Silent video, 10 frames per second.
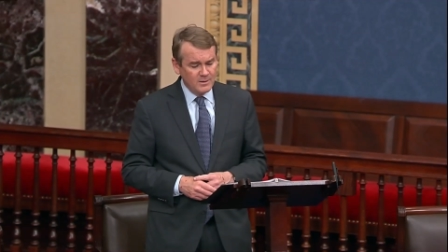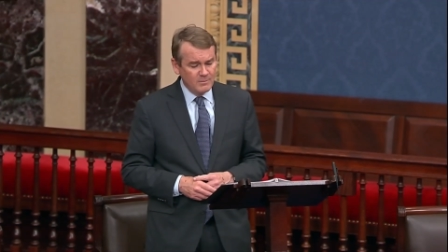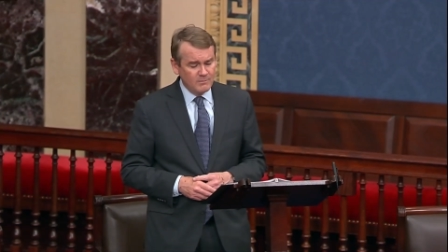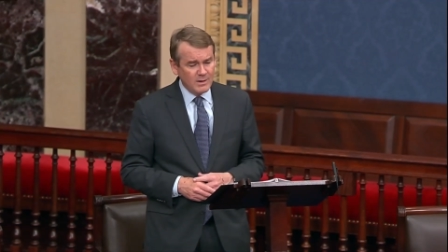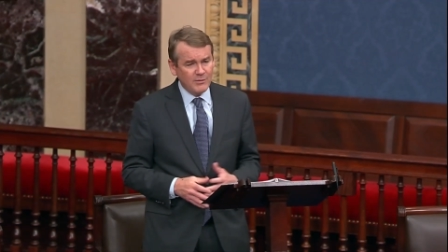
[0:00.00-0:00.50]

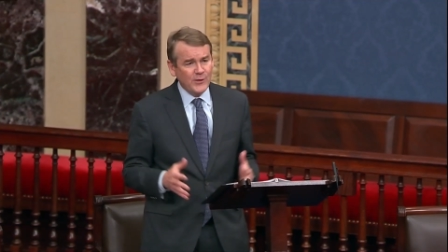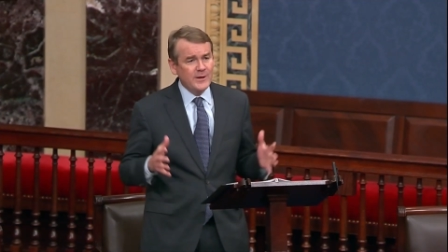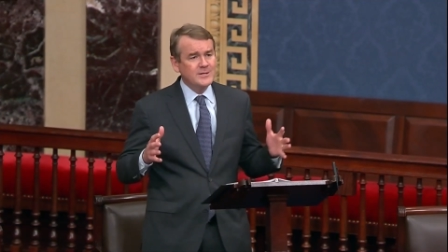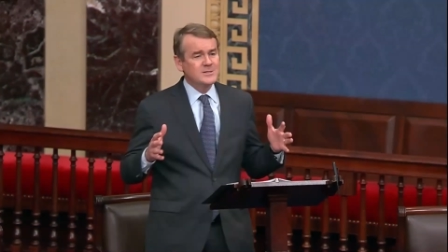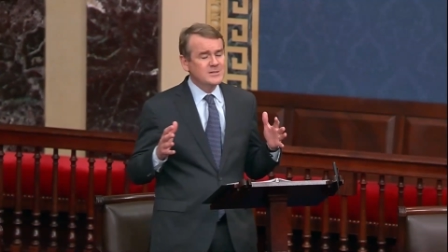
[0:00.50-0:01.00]

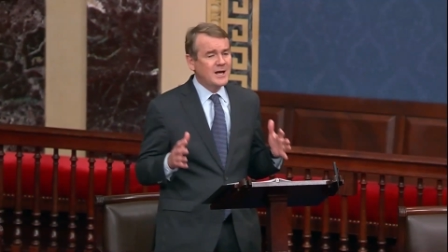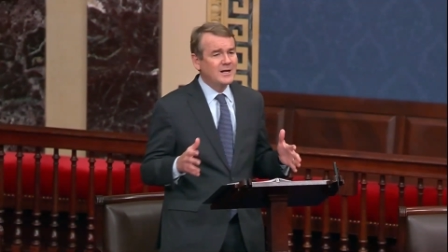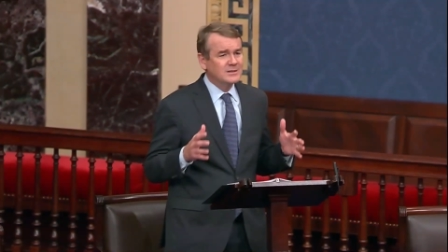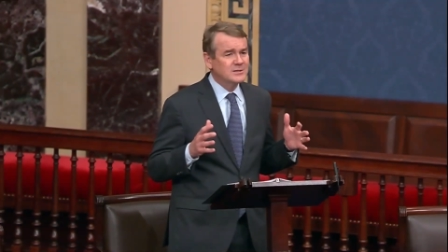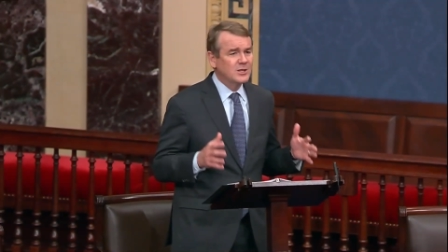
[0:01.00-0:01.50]
Methane is
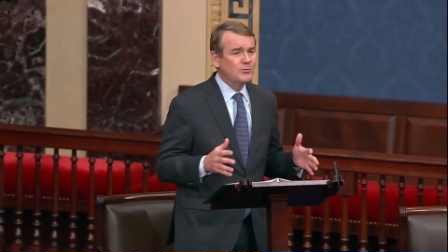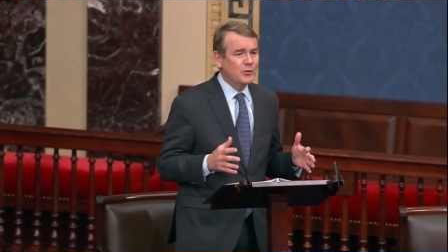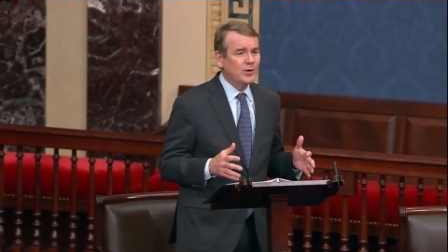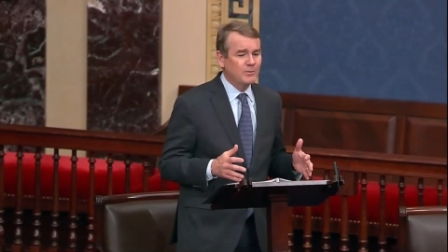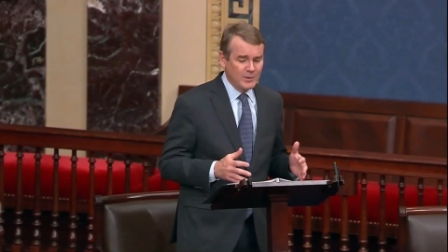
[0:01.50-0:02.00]
not
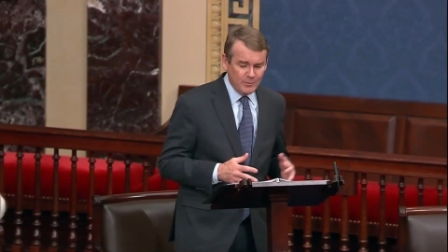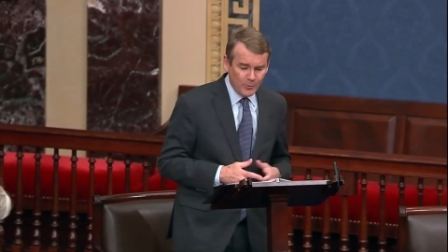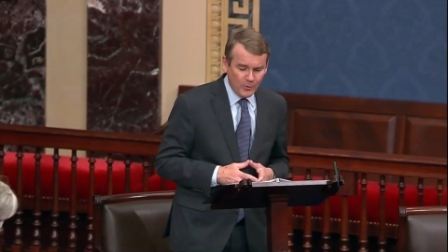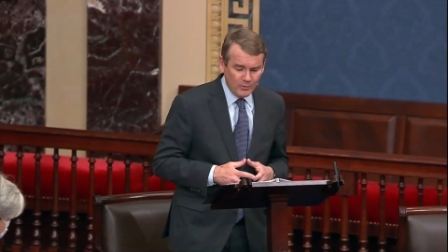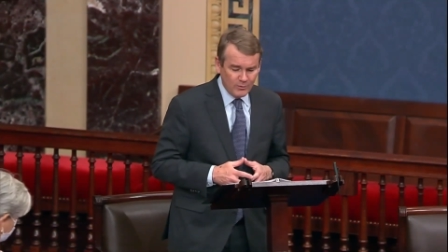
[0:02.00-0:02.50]
something
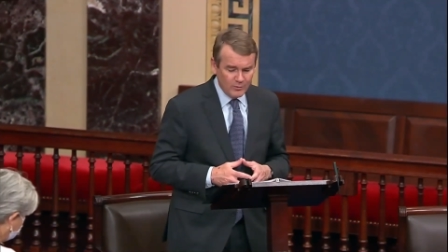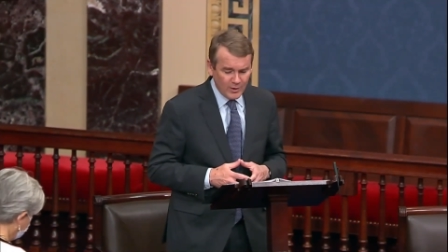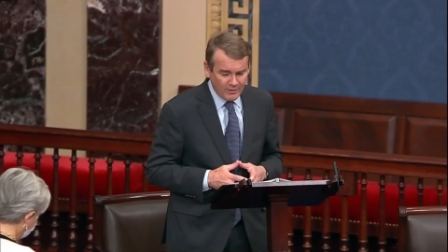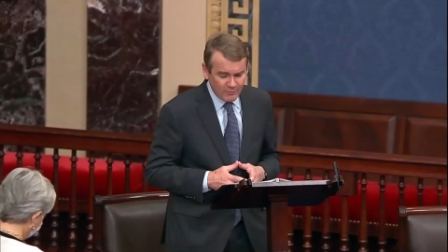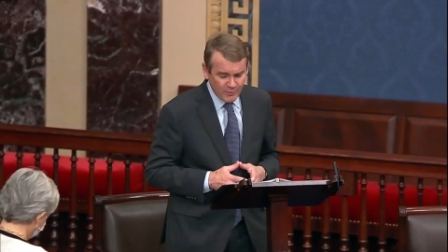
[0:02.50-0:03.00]
people
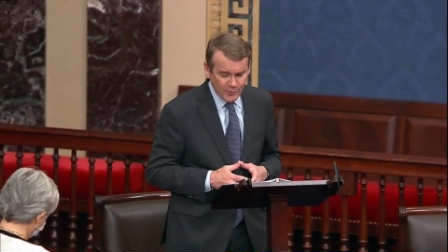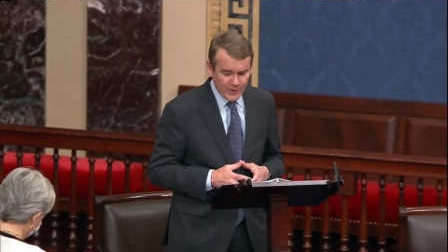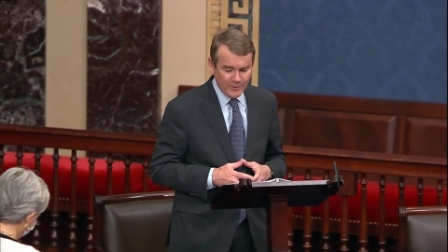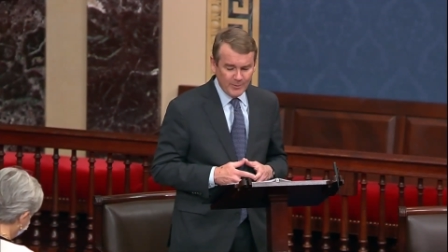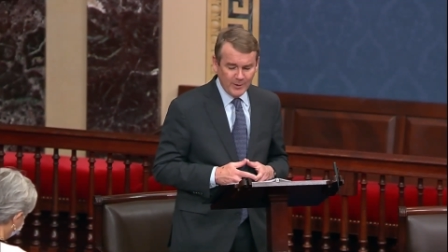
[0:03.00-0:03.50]
ever
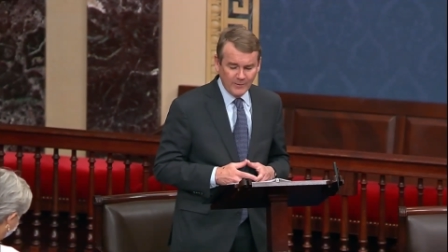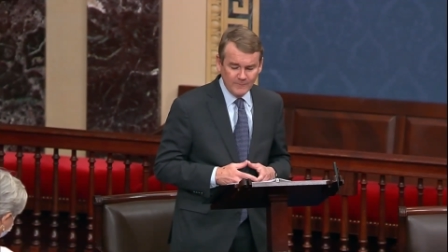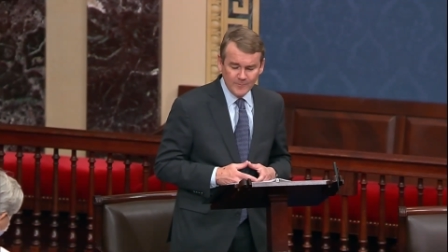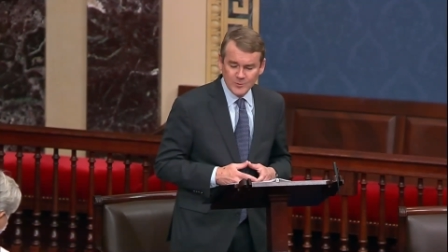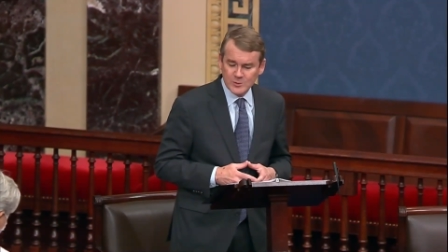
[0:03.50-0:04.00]
think about.
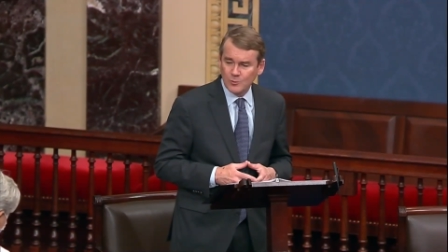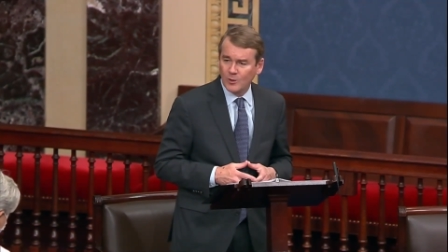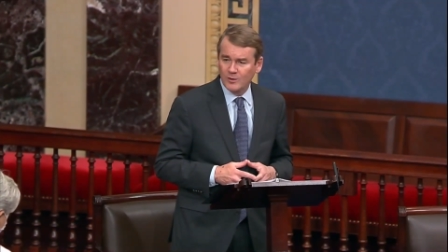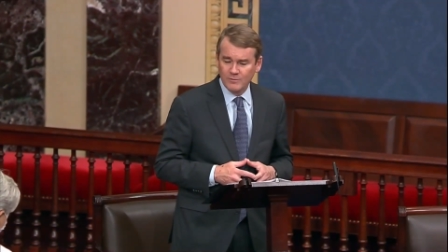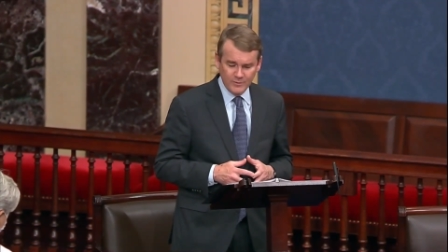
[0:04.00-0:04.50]
It's
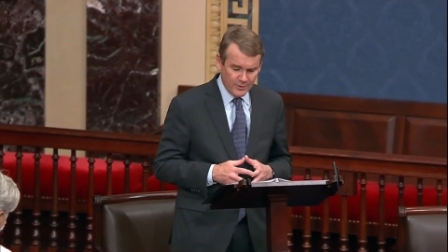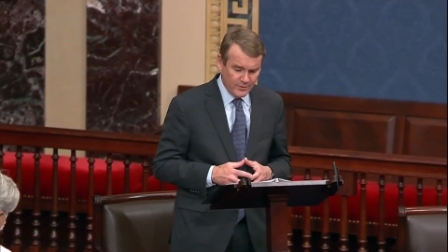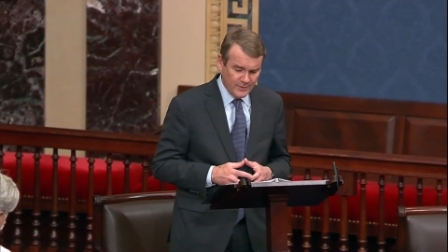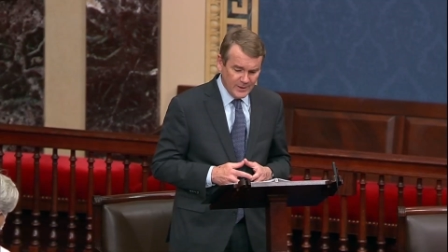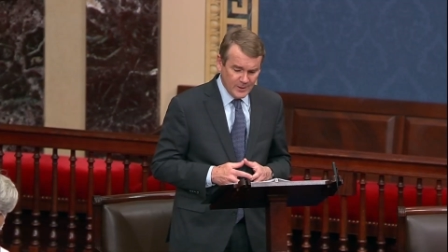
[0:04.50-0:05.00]
one of the
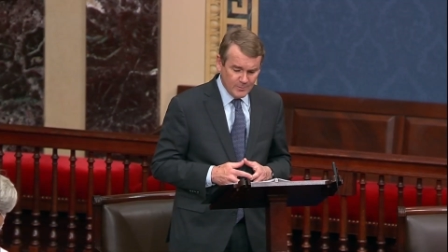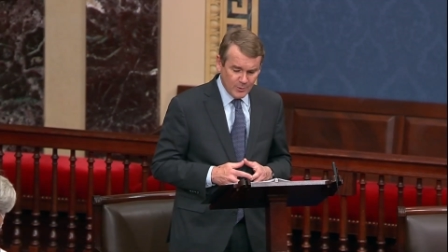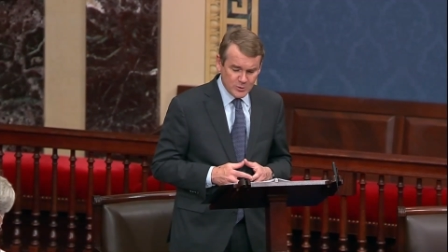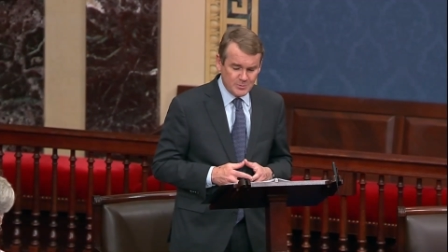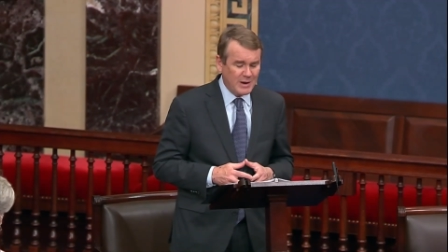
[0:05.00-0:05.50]

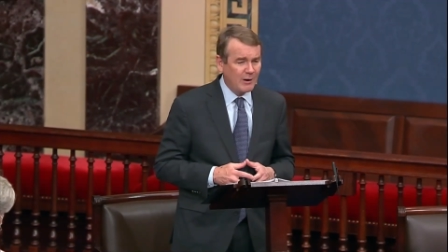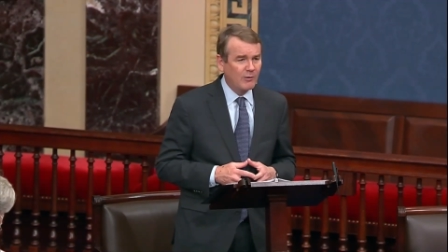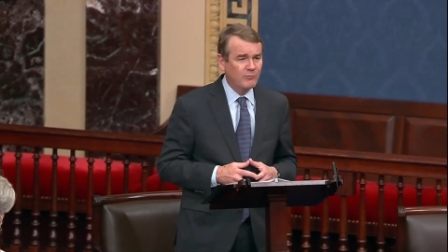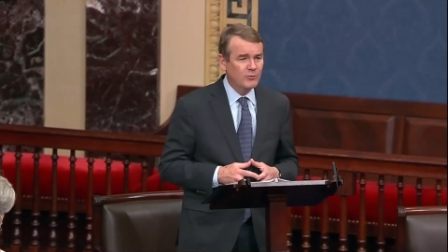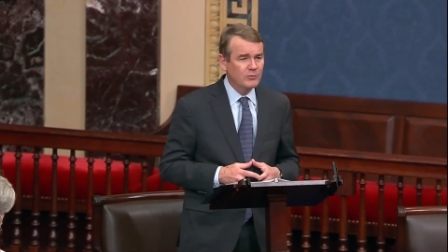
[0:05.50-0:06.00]
most
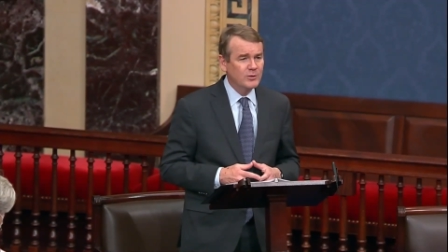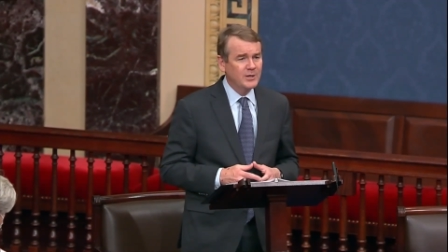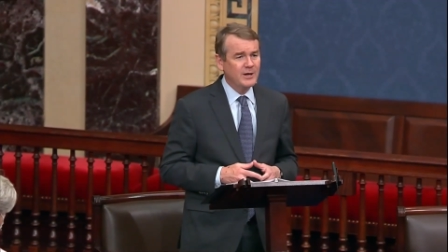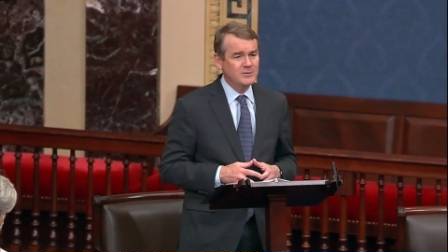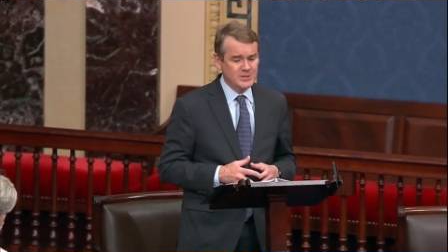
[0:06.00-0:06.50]
powerful
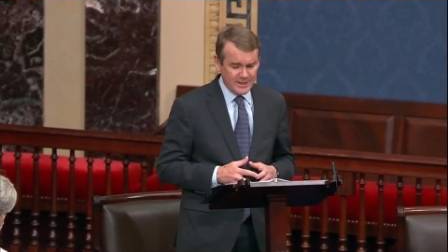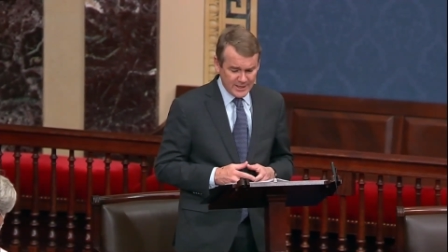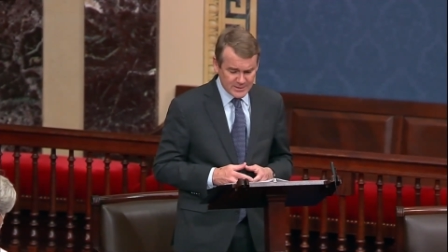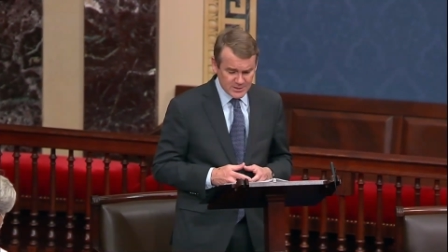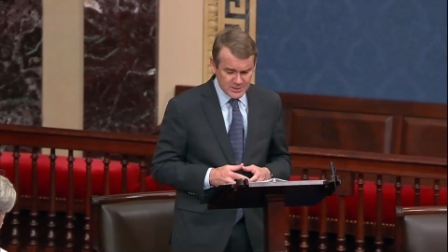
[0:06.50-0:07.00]
greenhouse
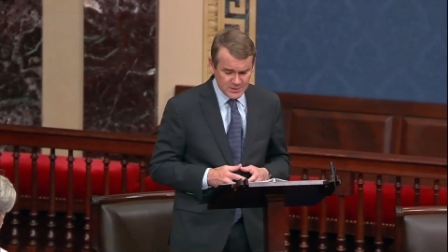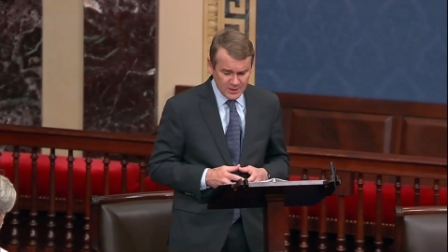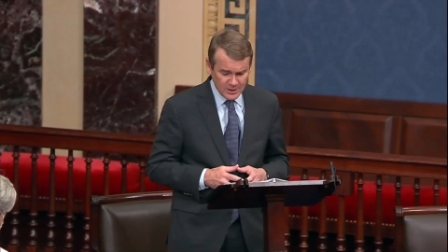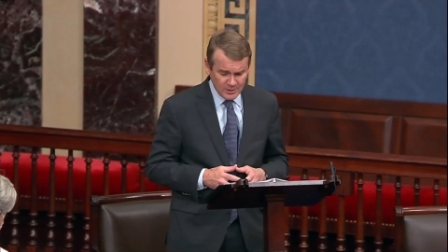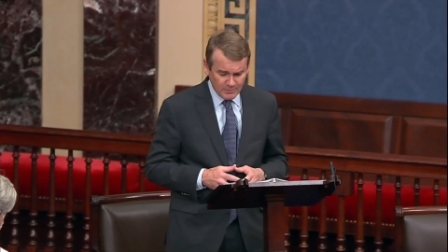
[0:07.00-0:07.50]
gases
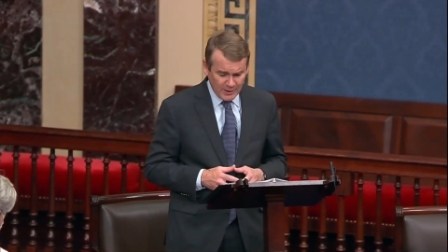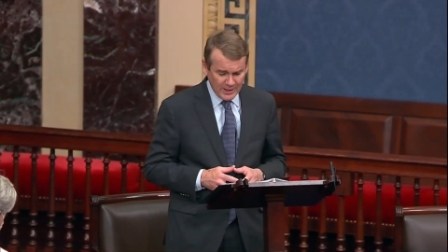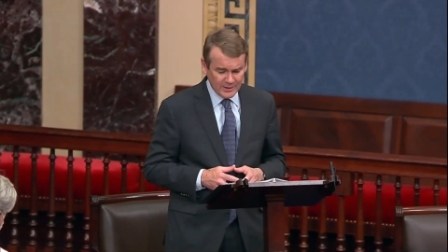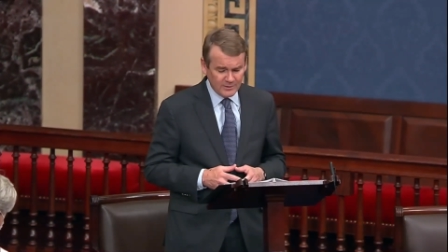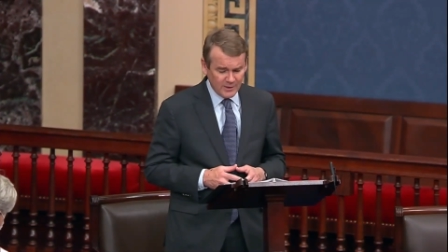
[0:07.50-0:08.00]

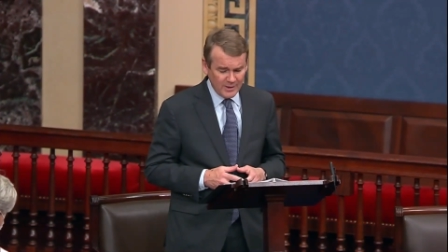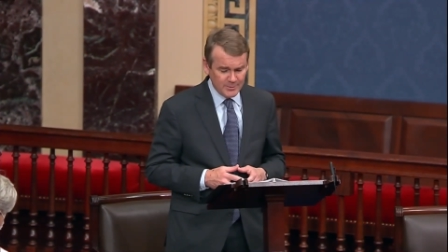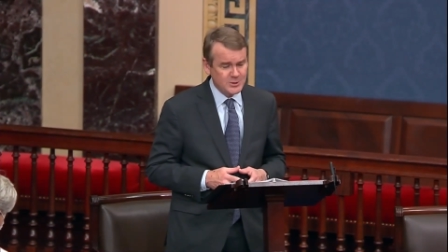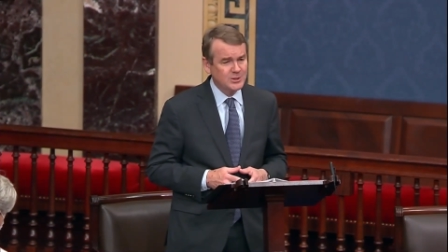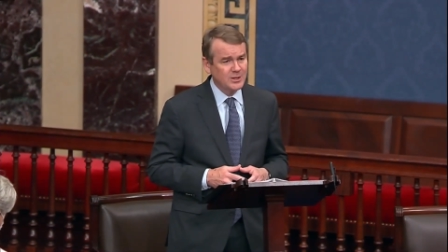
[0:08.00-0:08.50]
behind
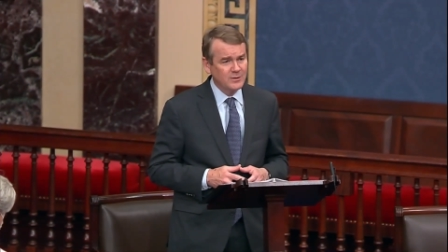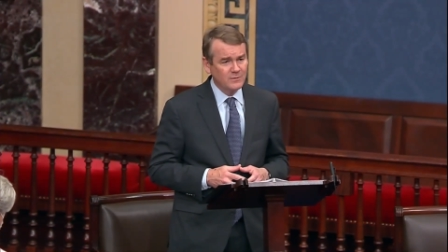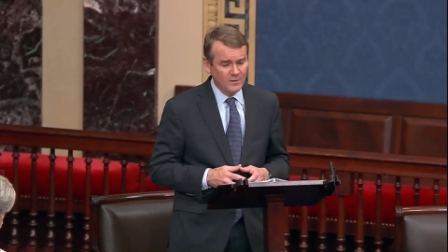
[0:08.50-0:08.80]
climate change.